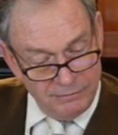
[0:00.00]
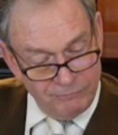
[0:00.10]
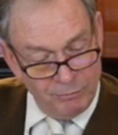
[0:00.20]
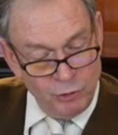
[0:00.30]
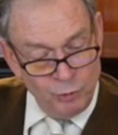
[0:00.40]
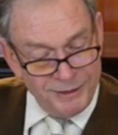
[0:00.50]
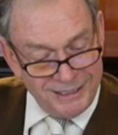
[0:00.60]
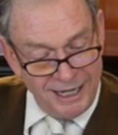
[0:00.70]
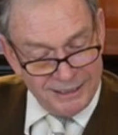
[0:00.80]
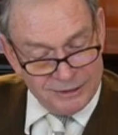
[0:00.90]
from
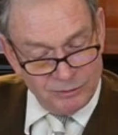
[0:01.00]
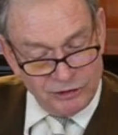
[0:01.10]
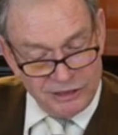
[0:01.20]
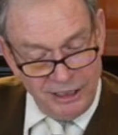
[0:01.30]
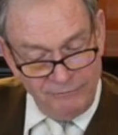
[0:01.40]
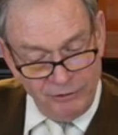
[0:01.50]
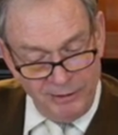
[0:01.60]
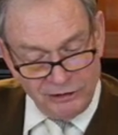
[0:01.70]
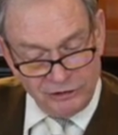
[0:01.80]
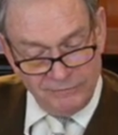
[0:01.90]
pneumatitis, which is
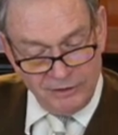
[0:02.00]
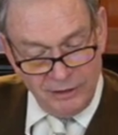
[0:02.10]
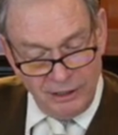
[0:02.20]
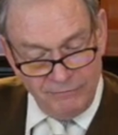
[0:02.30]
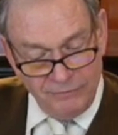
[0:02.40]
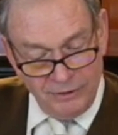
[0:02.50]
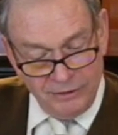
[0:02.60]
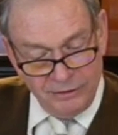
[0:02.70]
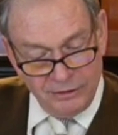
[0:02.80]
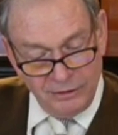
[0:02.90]
inflammation of
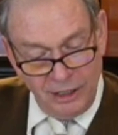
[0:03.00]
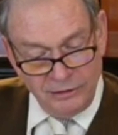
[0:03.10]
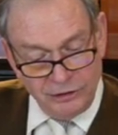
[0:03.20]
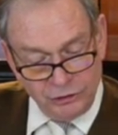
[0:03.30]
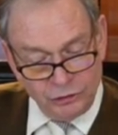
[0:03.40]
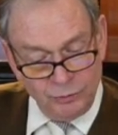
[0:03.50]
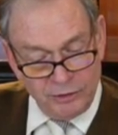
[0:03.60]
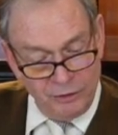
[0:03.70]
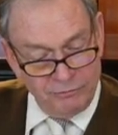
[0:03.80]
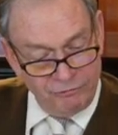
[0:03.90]
the lung tissue
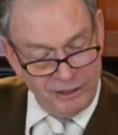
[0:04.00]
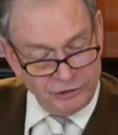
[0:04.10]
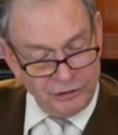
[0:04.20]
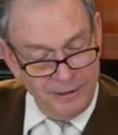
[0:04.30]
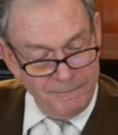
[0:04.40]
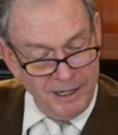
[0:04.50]
without infection,